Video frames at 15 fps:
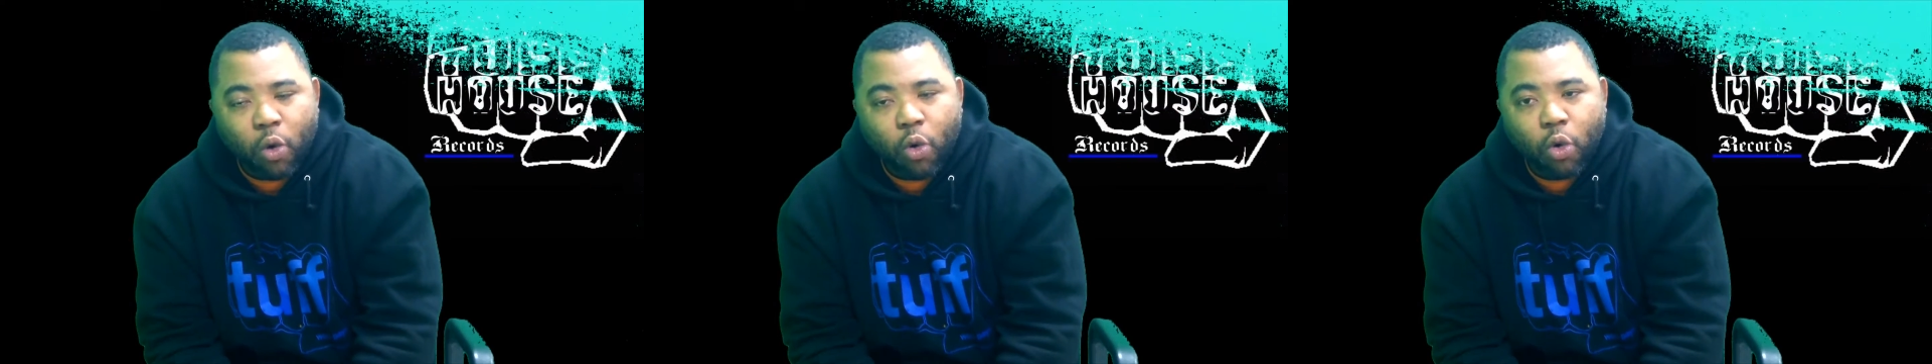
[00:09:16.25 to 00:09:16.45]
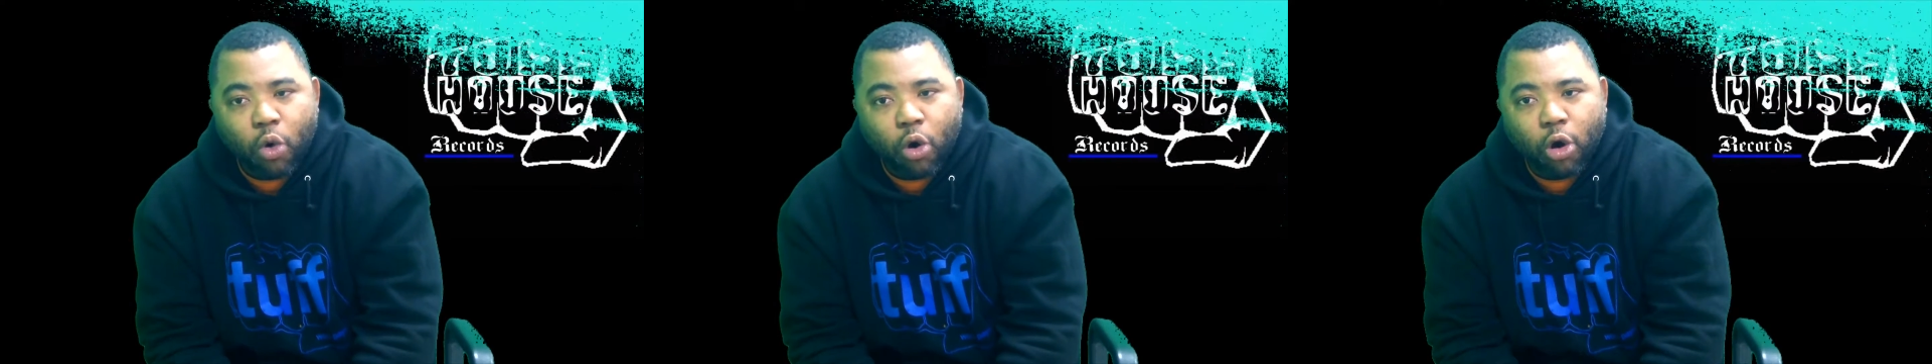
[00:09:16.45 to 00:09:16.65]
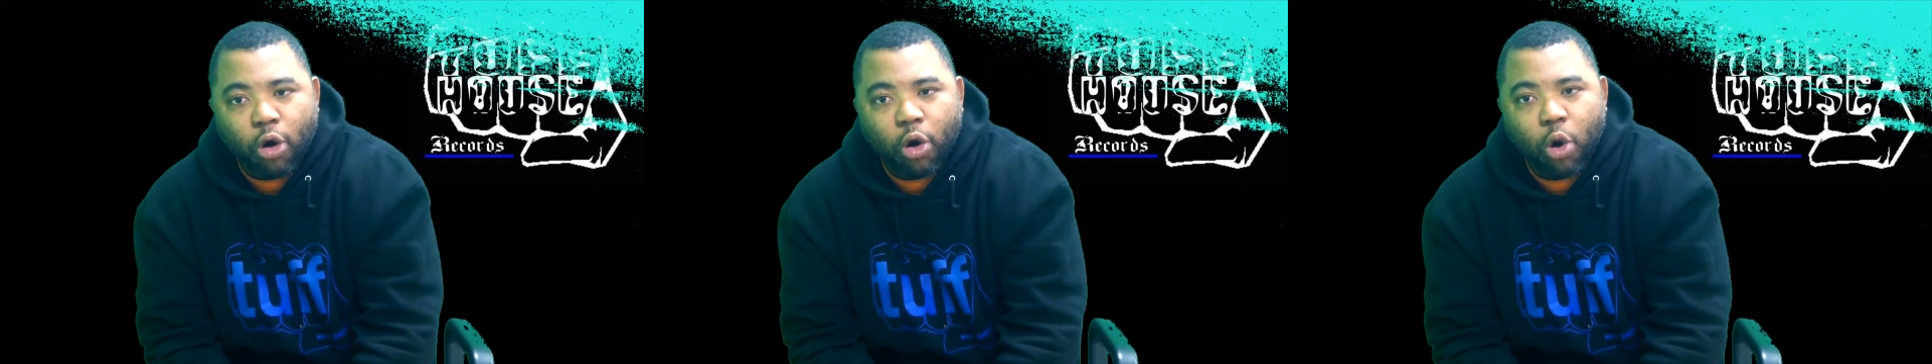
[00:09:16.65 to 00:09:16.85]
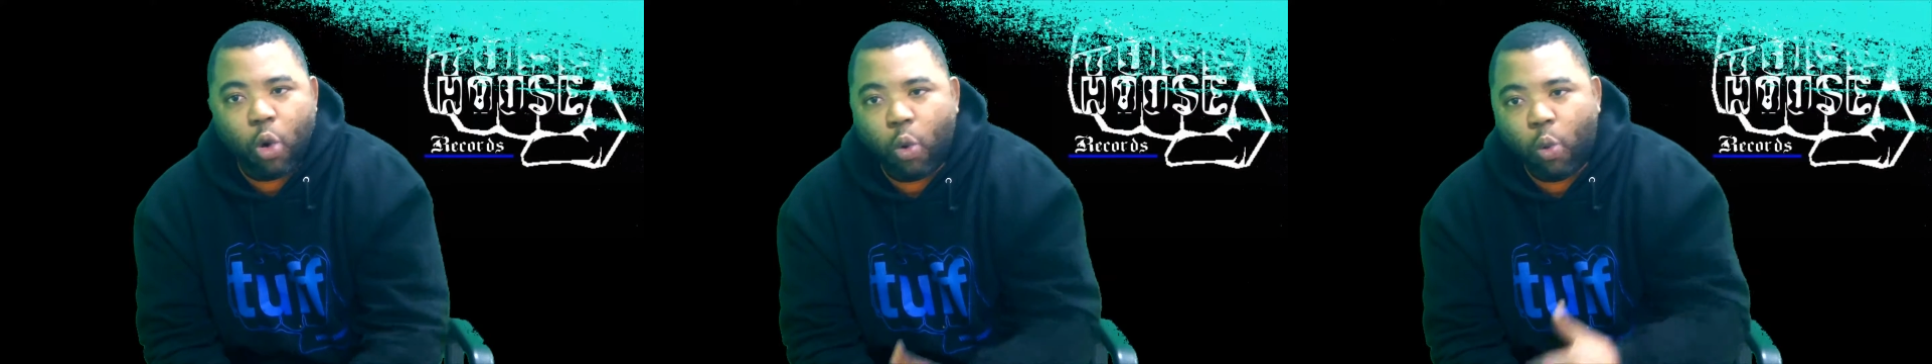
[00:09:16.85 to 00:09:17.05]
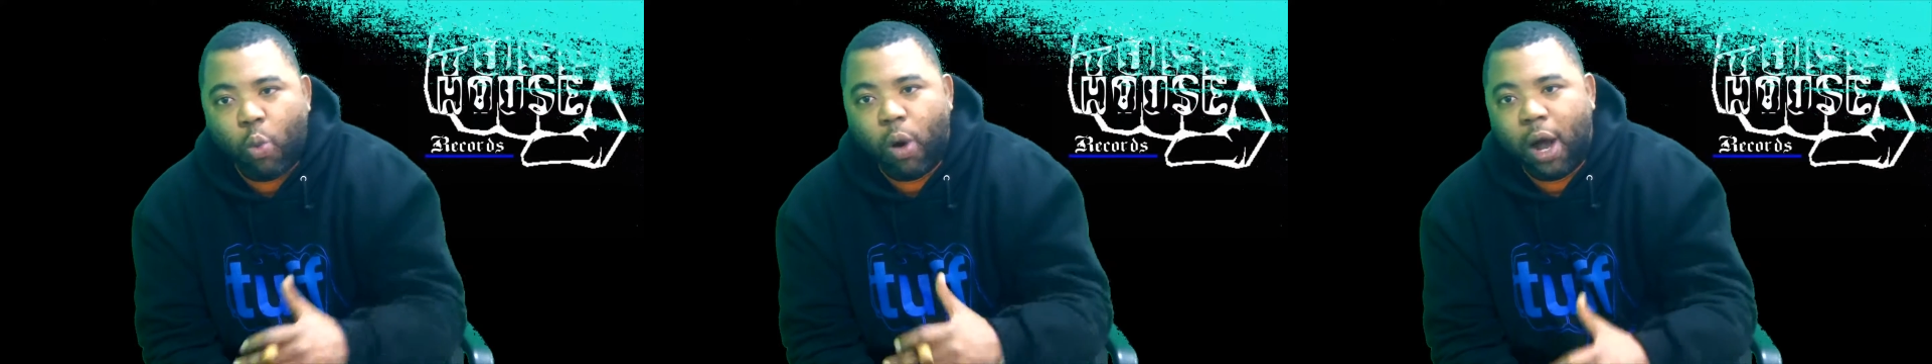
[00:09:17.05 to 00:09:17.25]
or
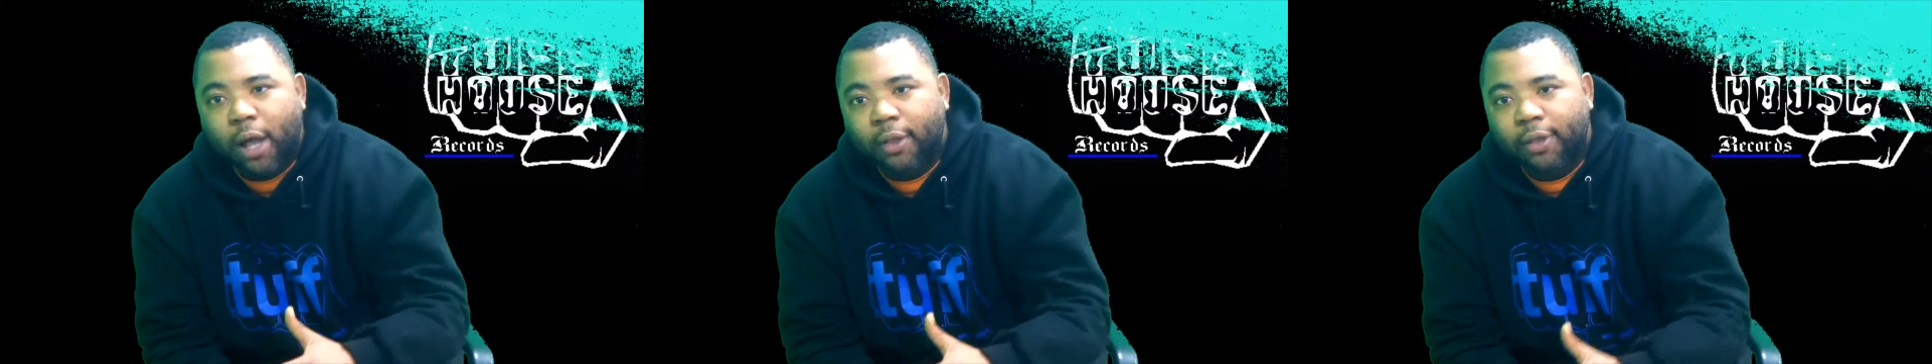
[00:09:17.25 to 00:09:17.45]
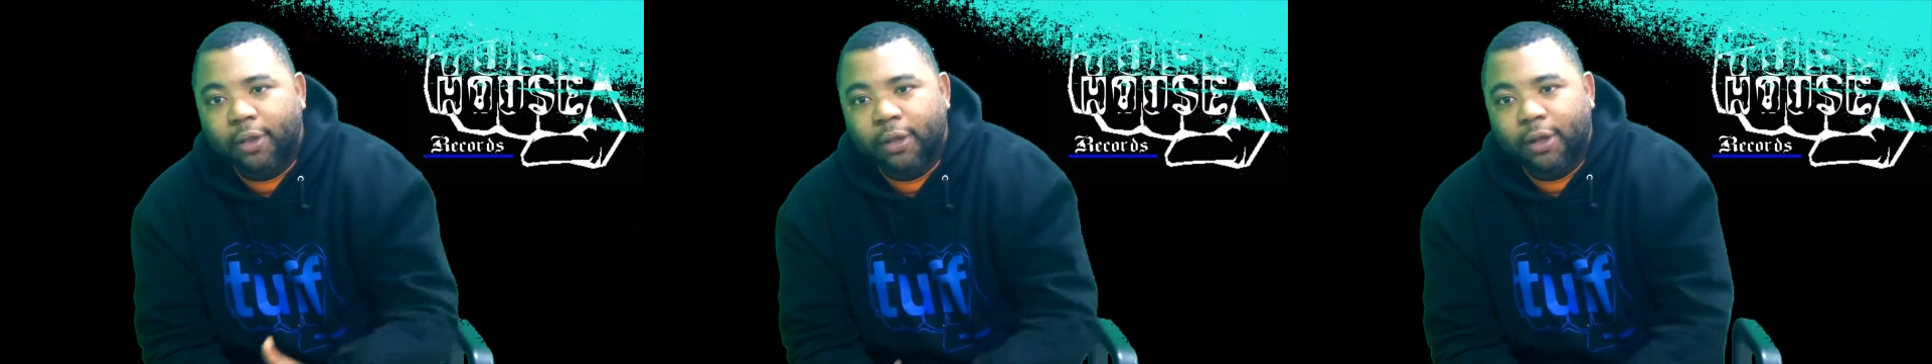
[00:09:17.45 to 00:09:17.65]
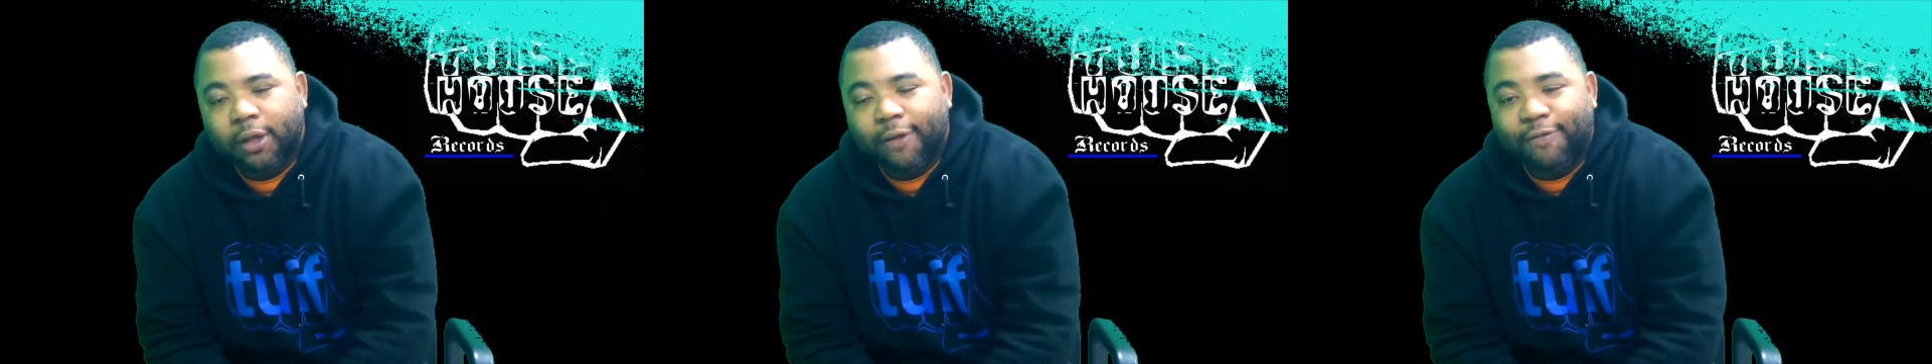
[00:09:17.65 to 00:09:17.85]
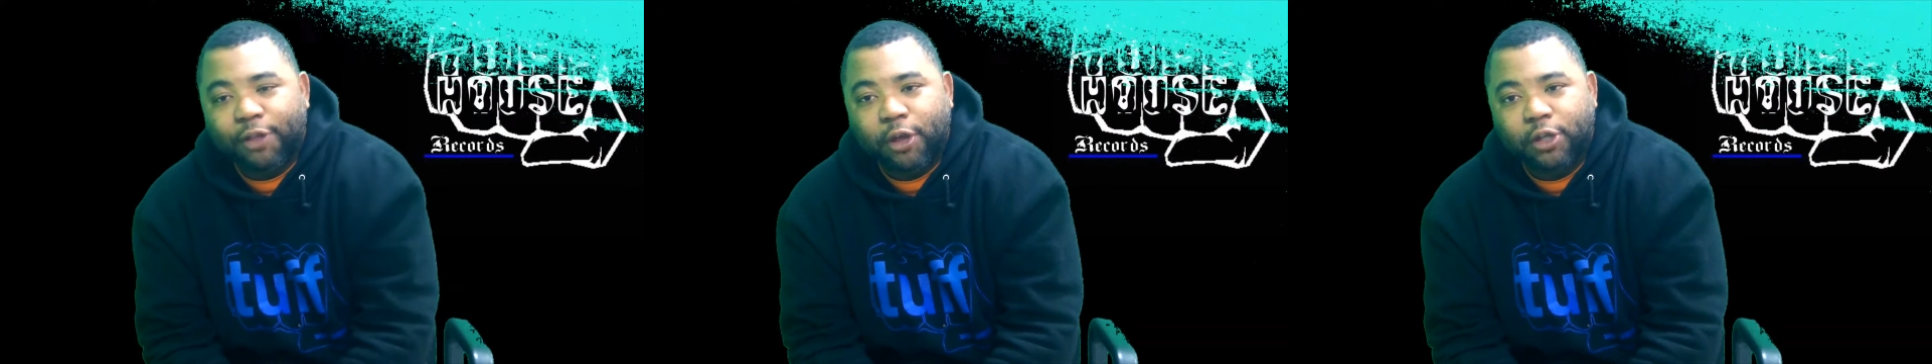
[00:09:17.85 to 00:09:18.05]
what if